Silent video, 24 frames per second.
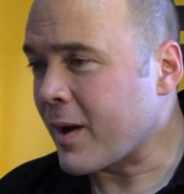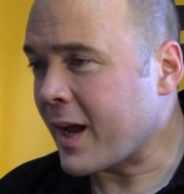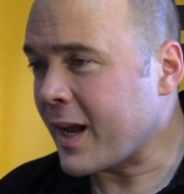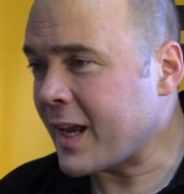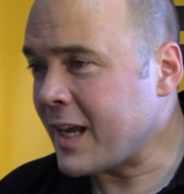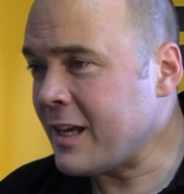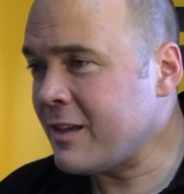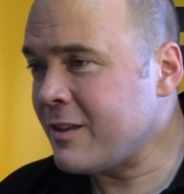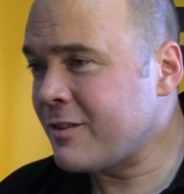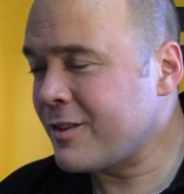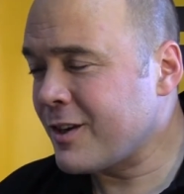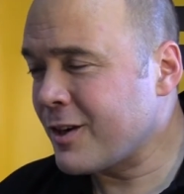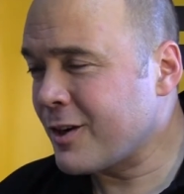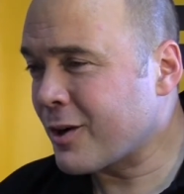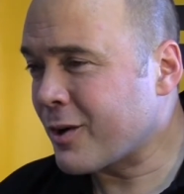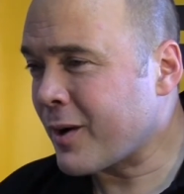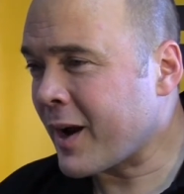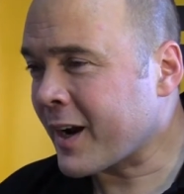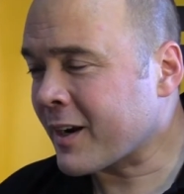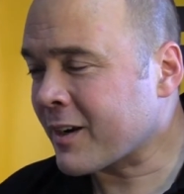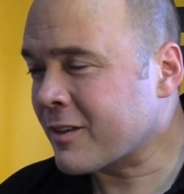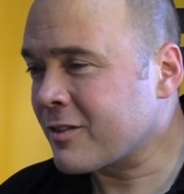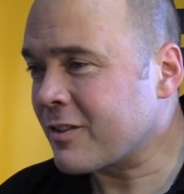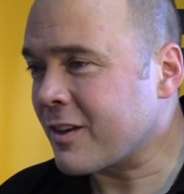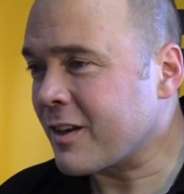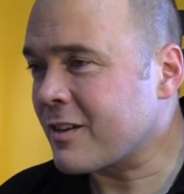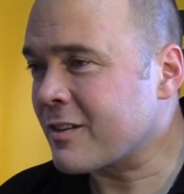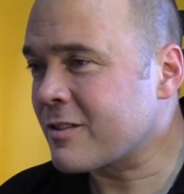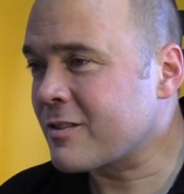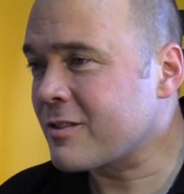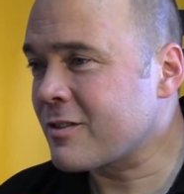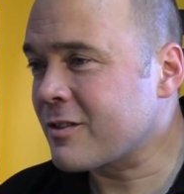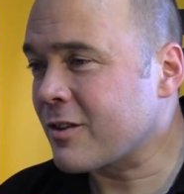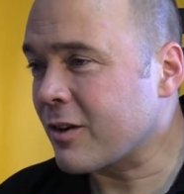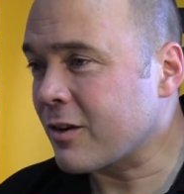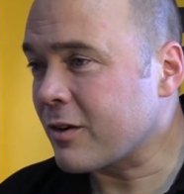easier
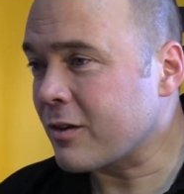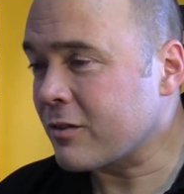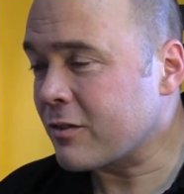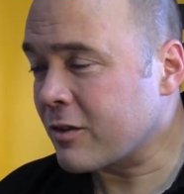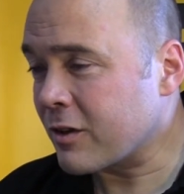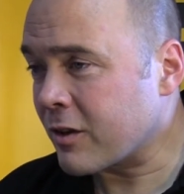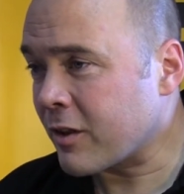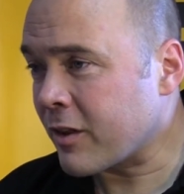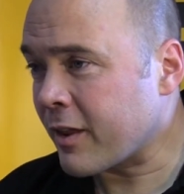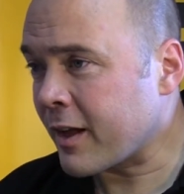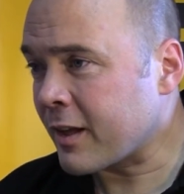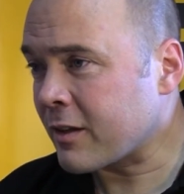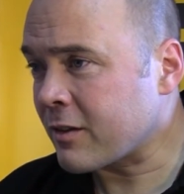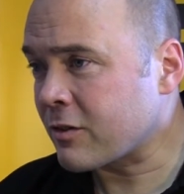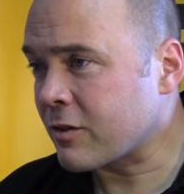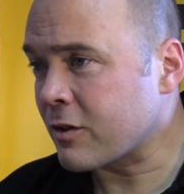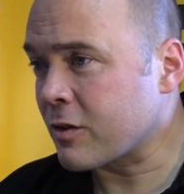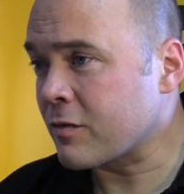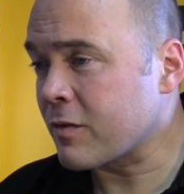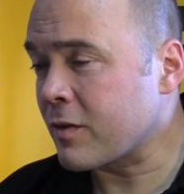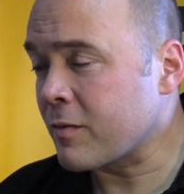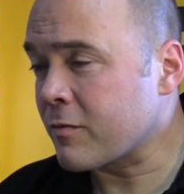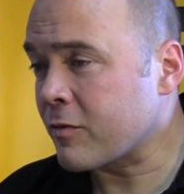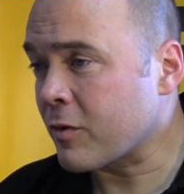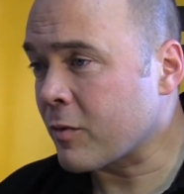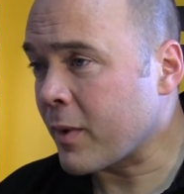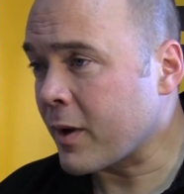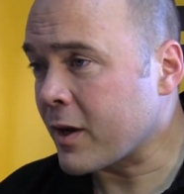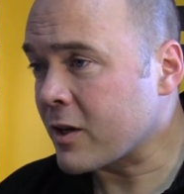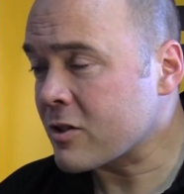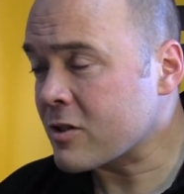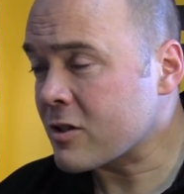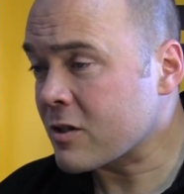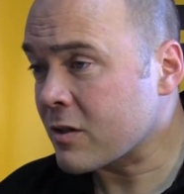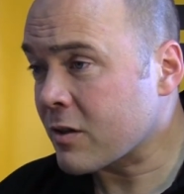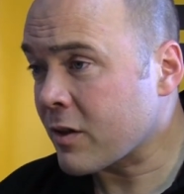access to that sort of
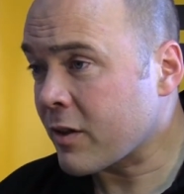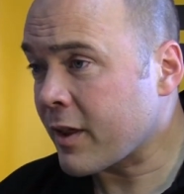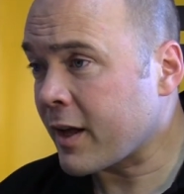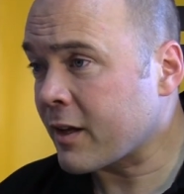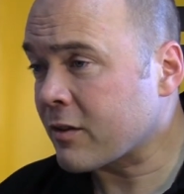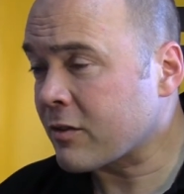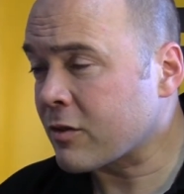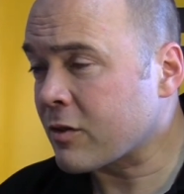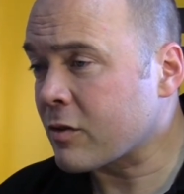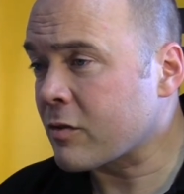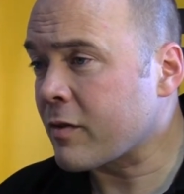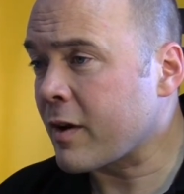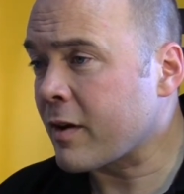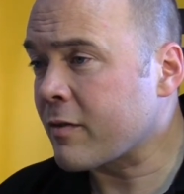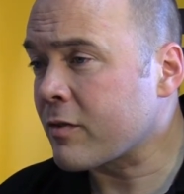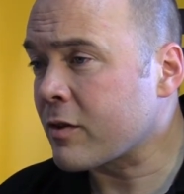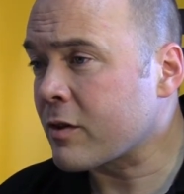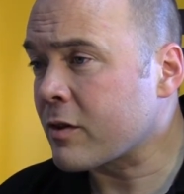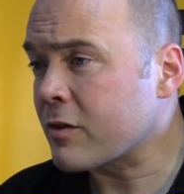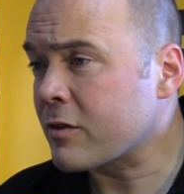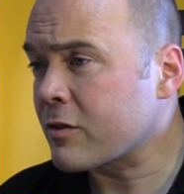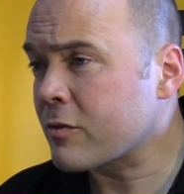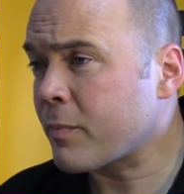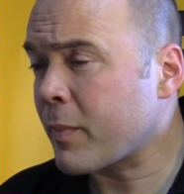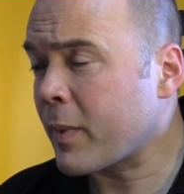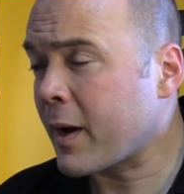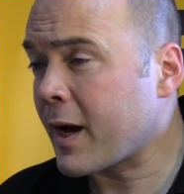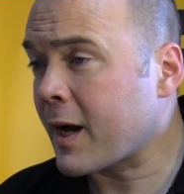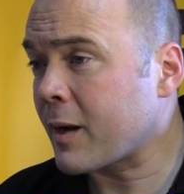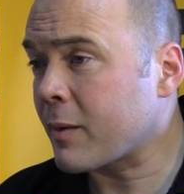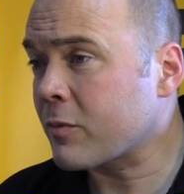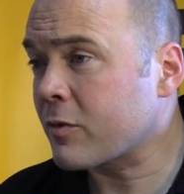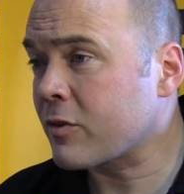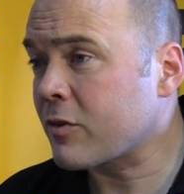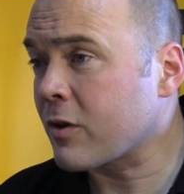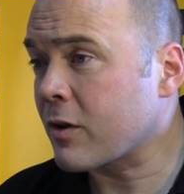information, that sort of evidence,
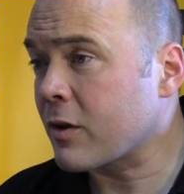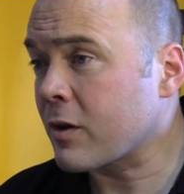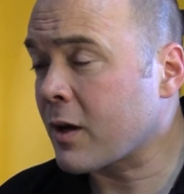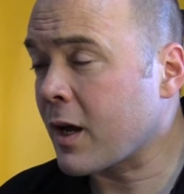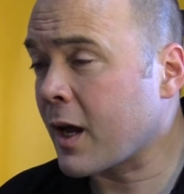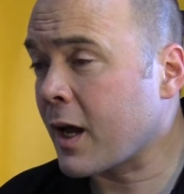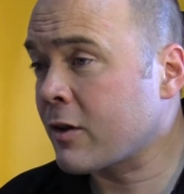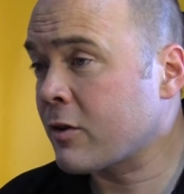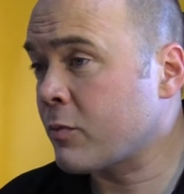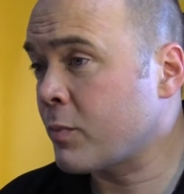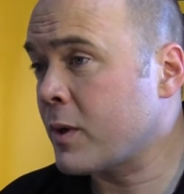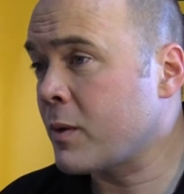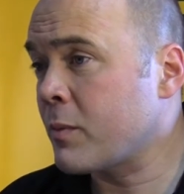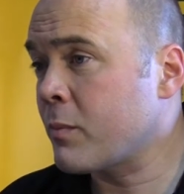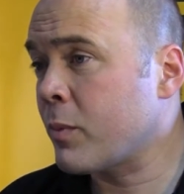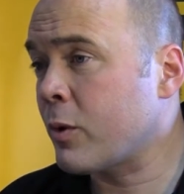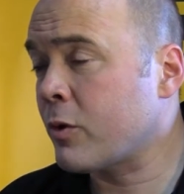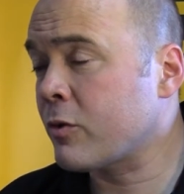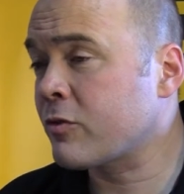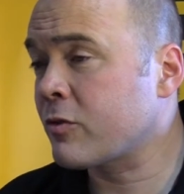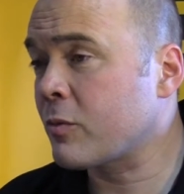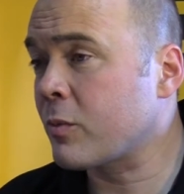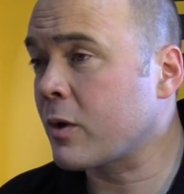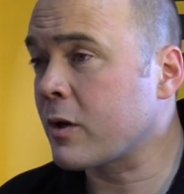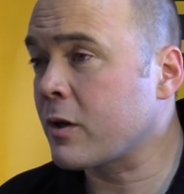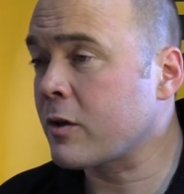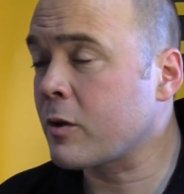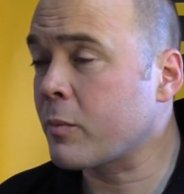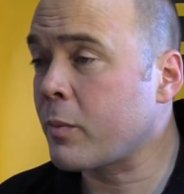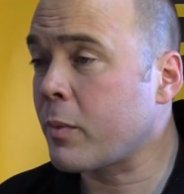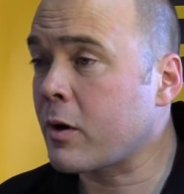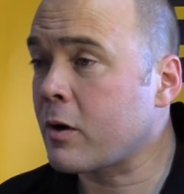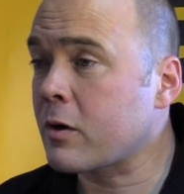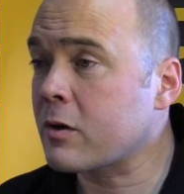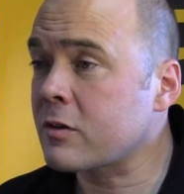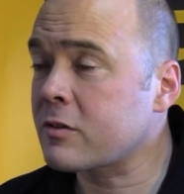perhaps, than has been possible in the
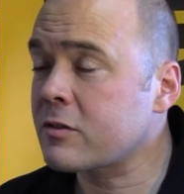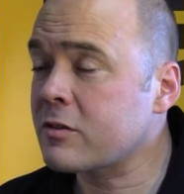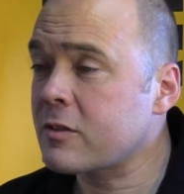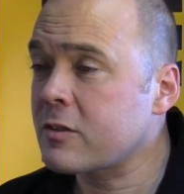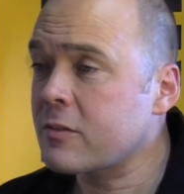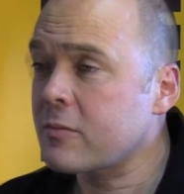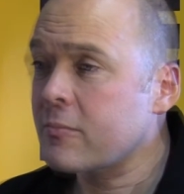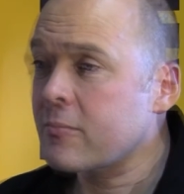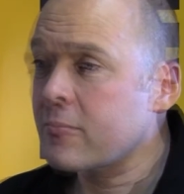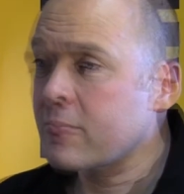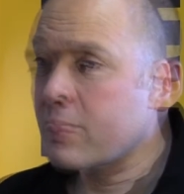past.